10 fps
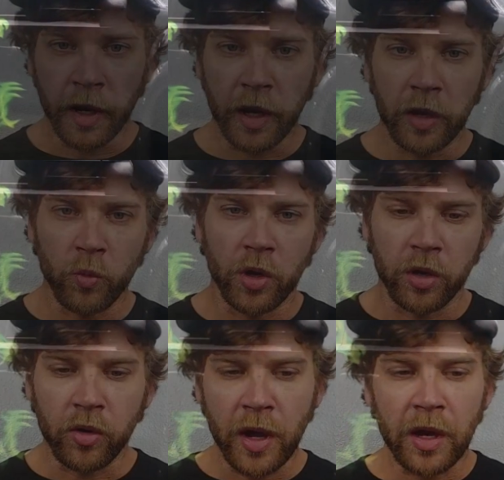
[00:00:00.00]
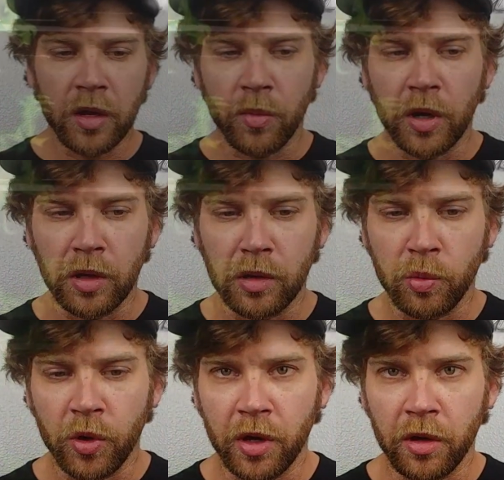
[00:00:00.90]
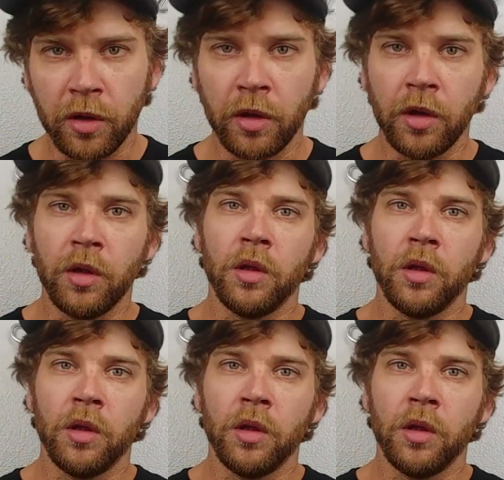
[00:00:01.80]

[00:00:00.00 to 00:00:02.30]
And while you're at it, you might as well